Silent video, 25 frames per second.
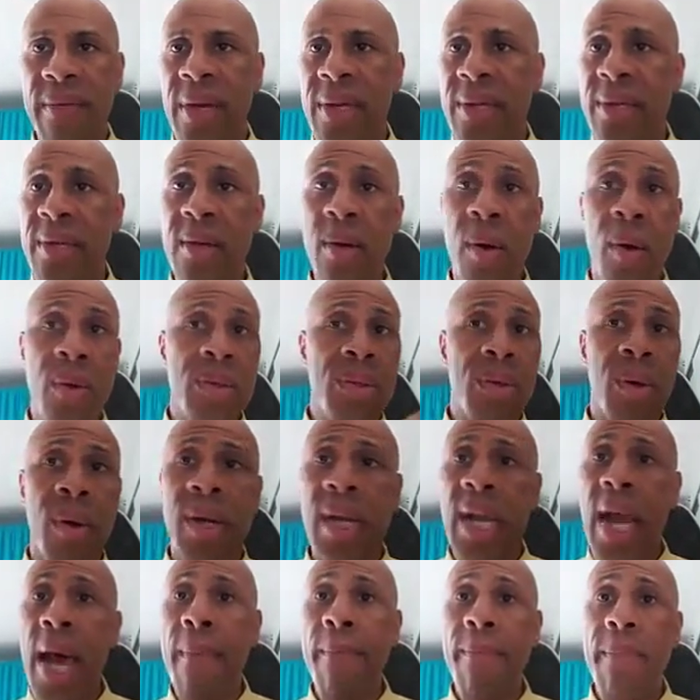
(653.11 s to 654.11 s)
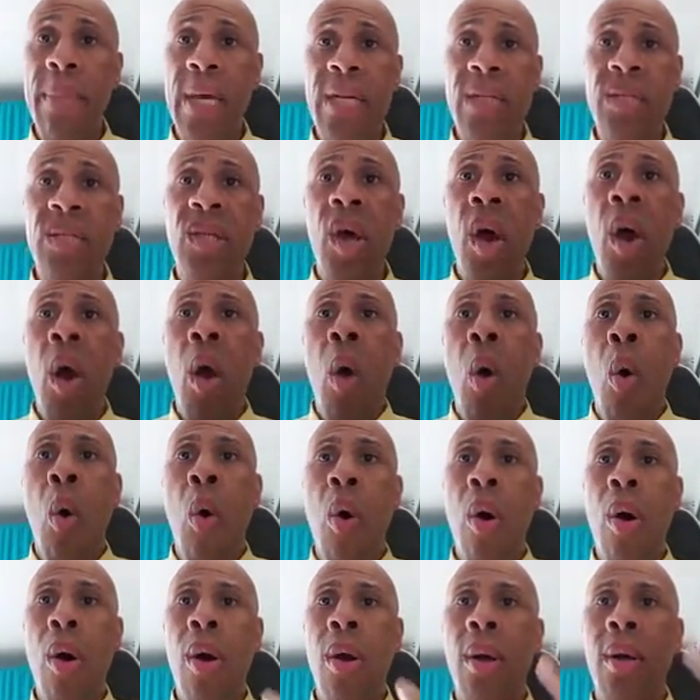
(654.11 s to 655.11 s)
It goes on, not mixed
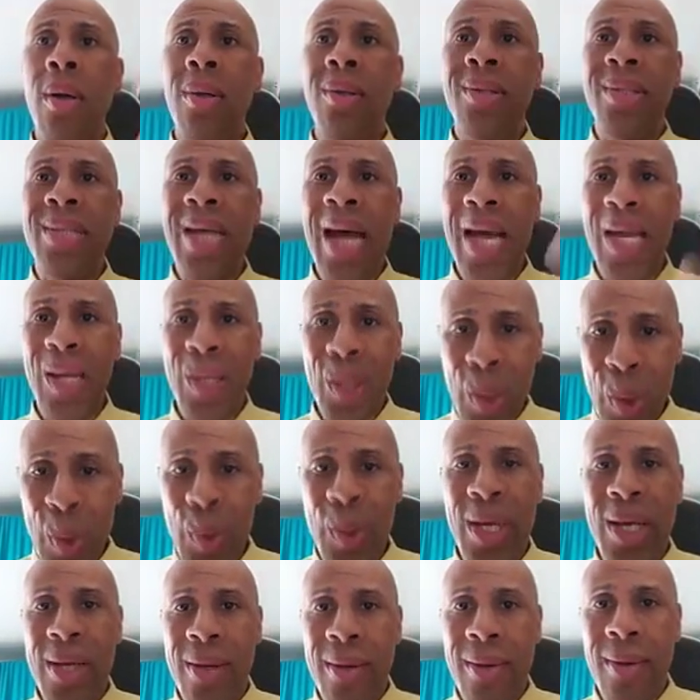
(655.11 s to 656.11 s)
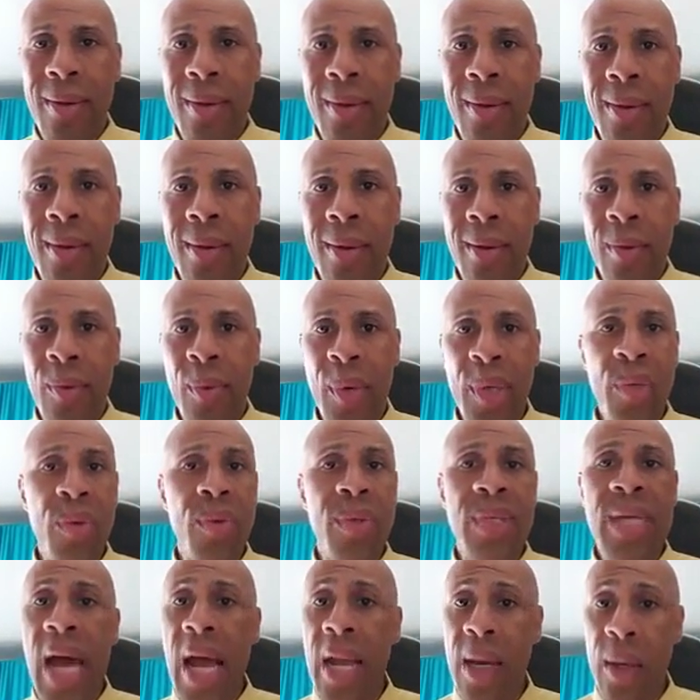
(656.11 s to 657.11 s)
or diluted. When you
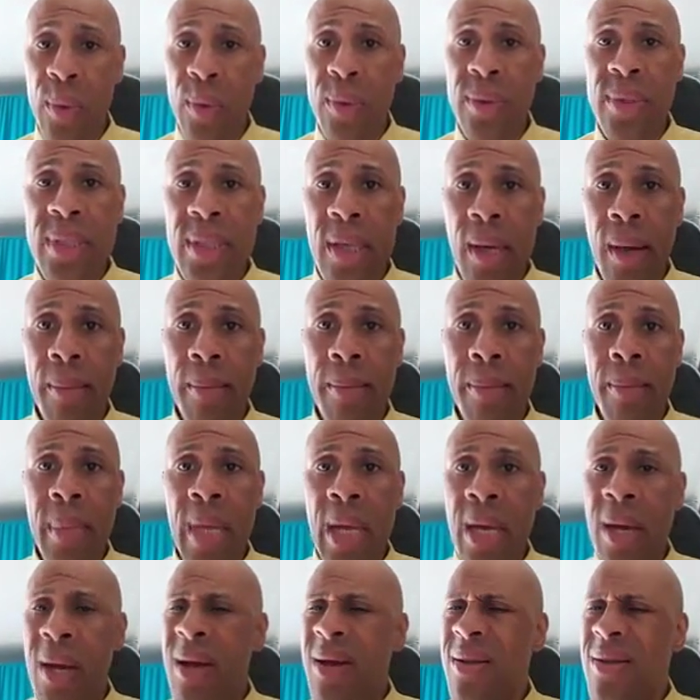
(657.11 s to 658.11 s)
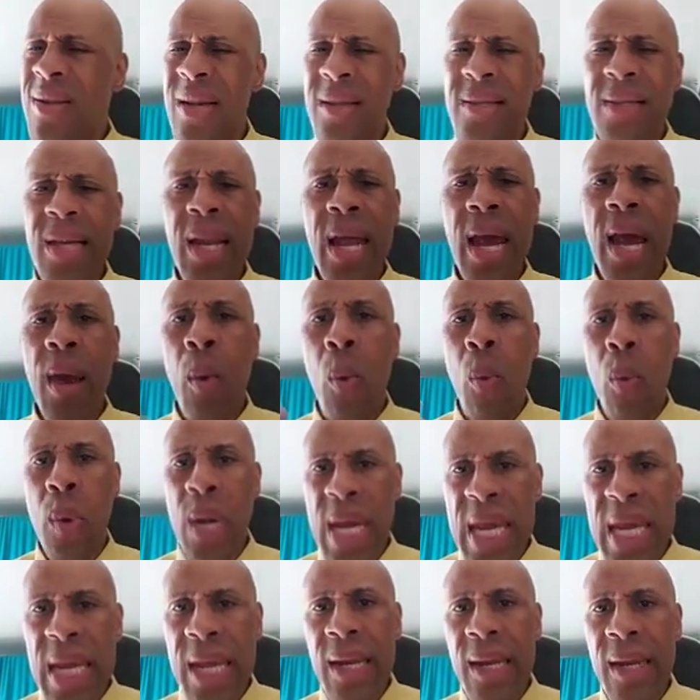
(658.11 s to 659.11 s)
dilute something, doesn't that
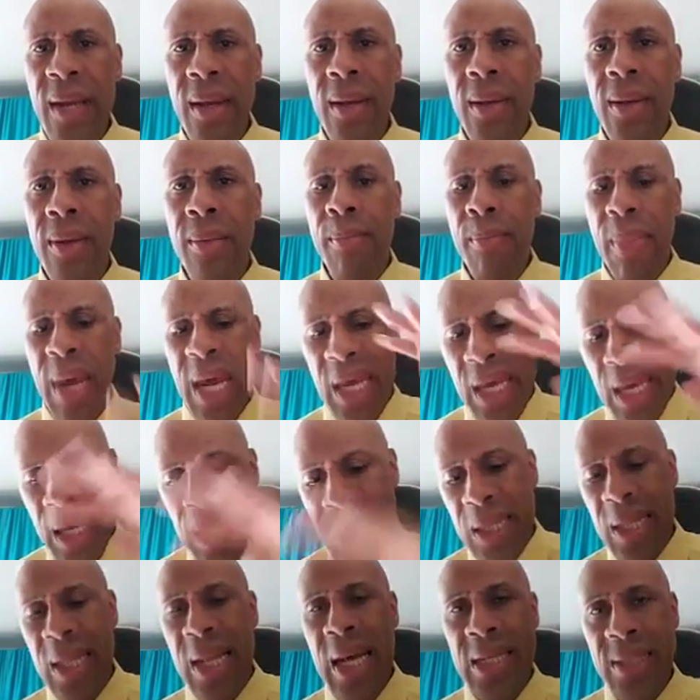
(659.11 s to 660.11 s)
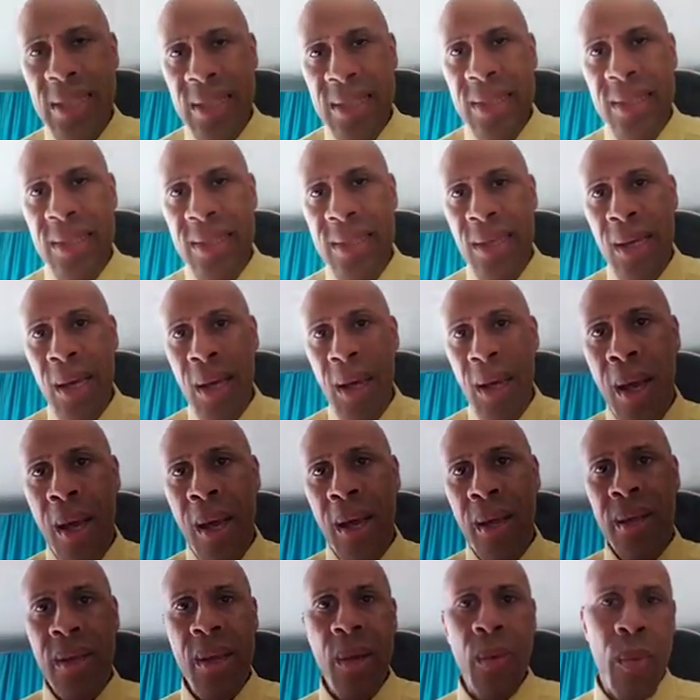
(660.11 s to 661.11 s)
weaken it, make it less
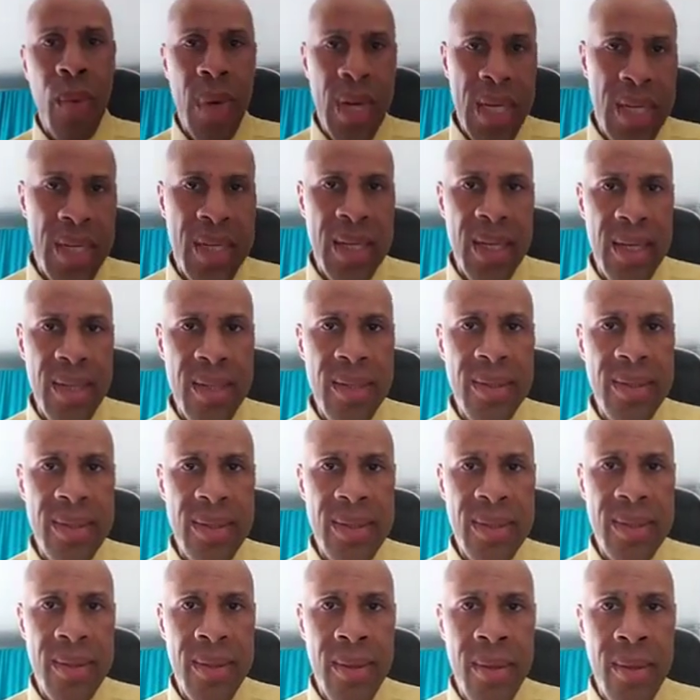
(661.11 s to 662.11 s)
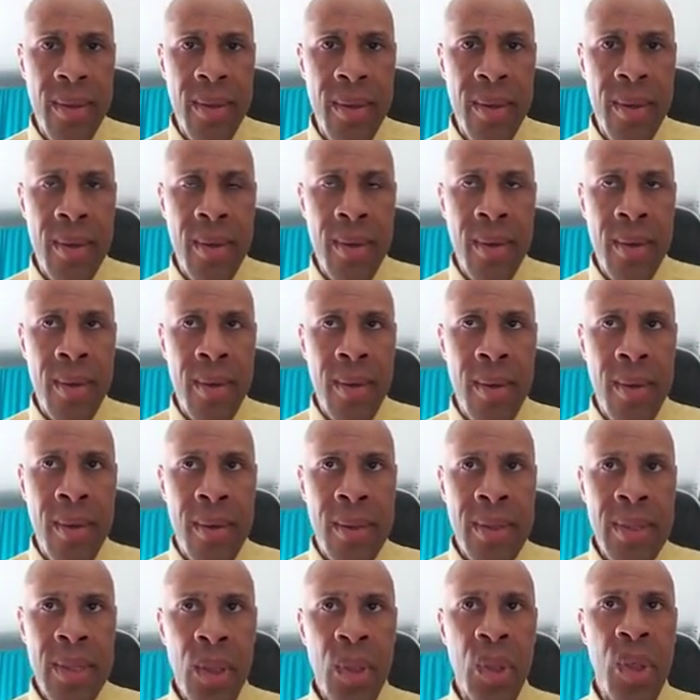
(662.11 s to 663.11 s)
than what it is?
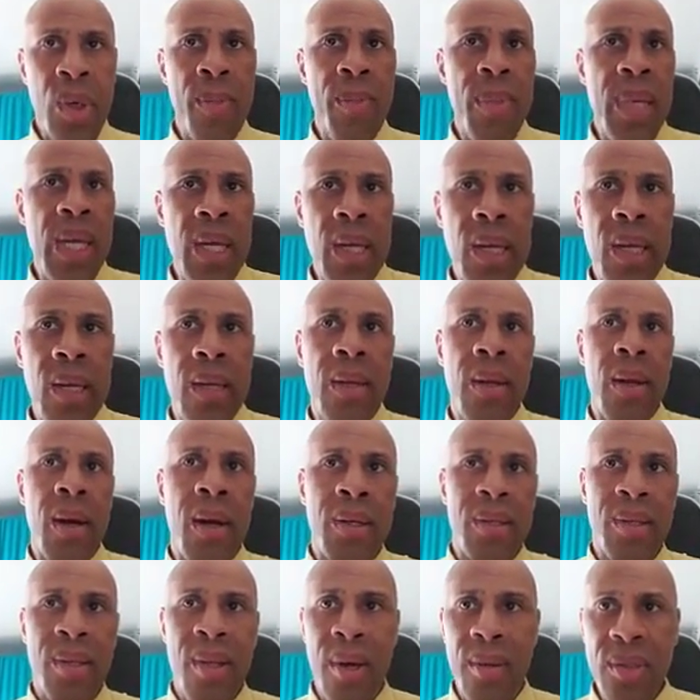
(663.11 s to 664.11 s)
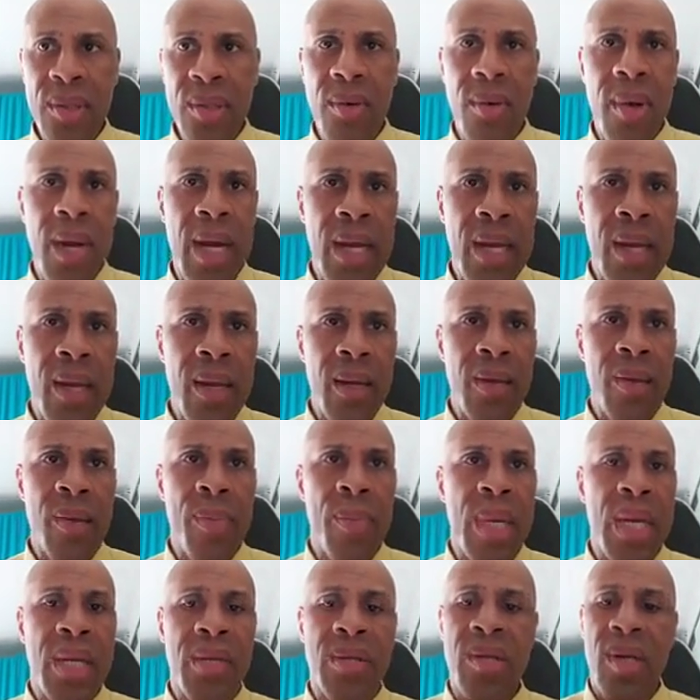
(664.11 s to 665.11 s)
So you're being adulterated, you're
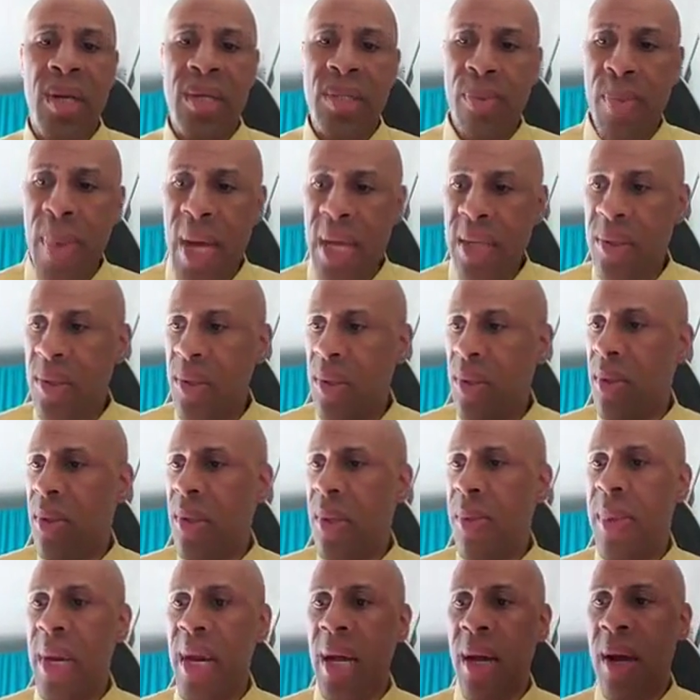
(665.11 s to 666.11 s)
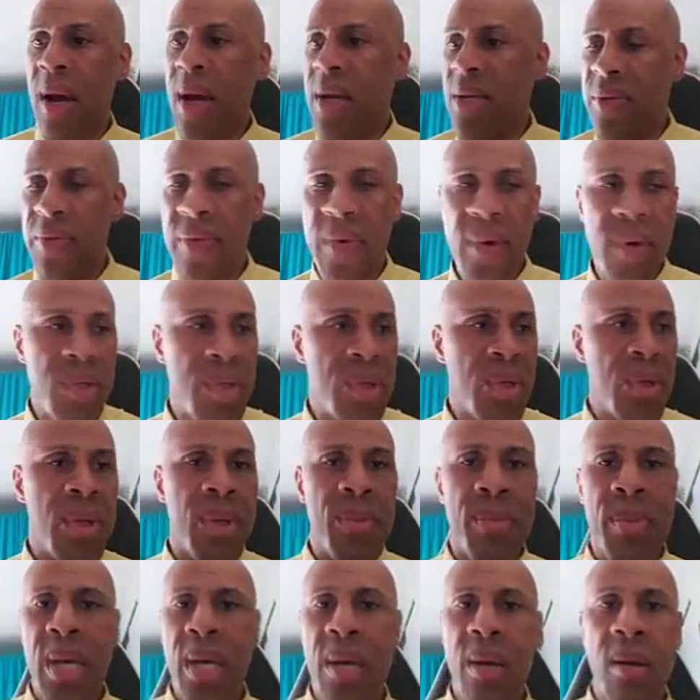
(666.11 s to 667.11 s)
being judgmental, you're being controversial, you're
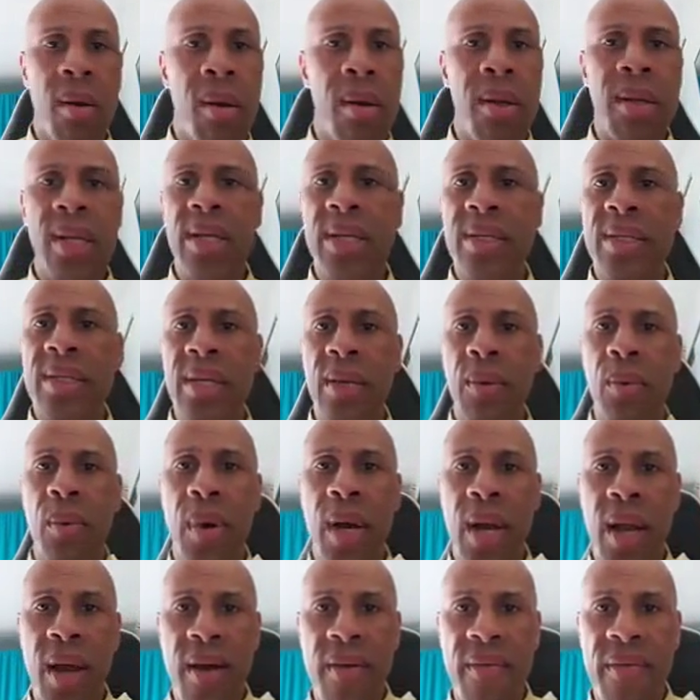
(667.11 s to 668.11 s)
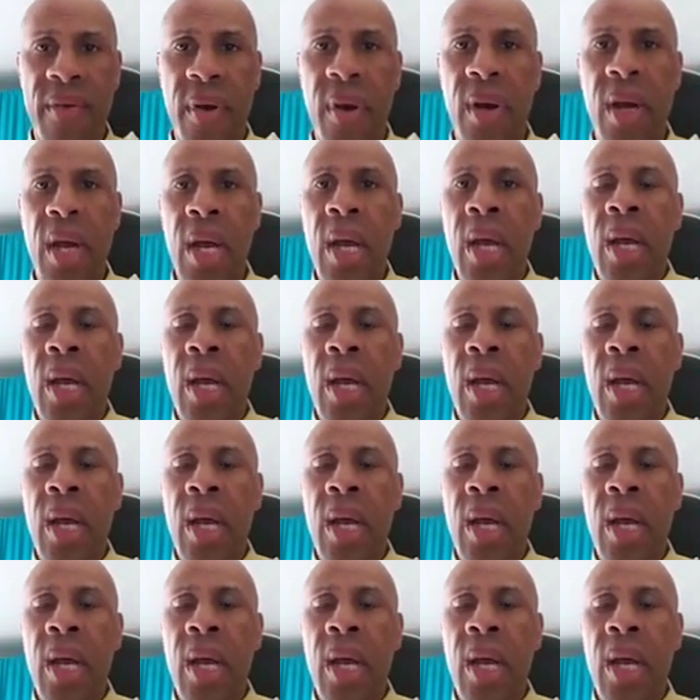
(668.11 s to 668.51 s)
being all this and whatever.